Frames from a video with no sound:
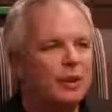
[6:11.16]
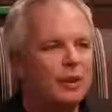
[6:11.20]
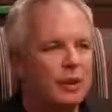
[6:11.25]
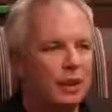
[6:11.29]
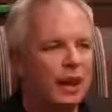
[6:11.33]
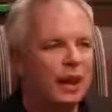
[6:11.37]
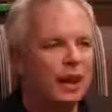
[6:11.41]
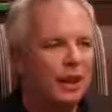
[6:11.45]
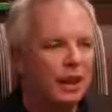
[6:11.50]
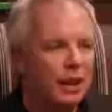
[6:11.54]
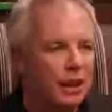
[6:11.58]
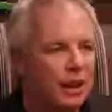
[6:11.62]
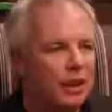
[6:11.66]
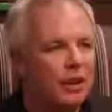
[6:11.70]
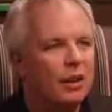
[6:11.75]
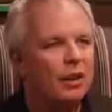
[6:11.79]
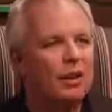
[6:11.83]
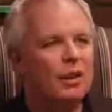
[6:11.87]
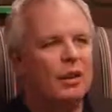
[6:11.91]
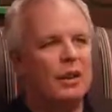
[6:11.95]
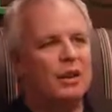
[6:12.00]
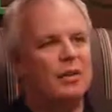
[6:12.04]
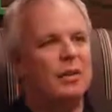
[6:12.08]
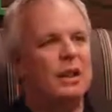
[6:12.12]
So I can
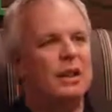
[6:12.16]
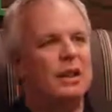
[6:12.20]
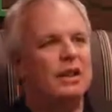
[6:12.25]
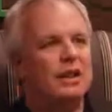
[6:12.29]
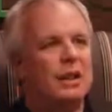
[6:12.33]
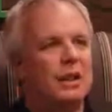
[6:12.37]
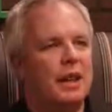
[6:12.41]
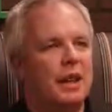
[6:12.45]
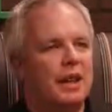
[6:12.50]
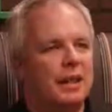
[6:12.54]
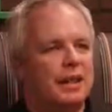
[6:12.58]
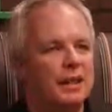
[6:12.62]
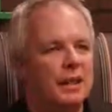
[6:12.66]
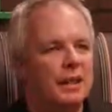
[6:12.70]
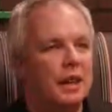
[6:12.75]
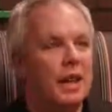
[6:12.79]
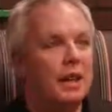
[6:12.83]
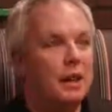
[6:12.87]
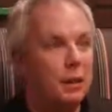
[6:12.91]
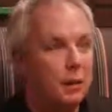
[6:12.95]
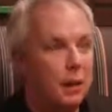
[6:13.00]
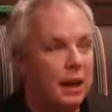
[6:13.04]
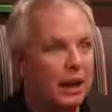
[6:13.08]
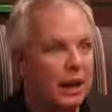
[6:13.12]
learn all of these things
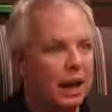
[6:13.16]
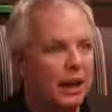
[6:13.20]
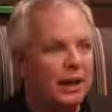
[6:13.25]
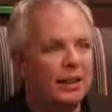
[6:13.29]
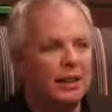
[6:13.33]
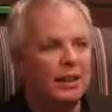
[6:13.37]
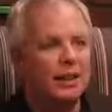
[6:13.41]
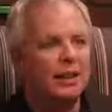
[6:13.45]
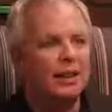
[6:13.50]
in a weekend?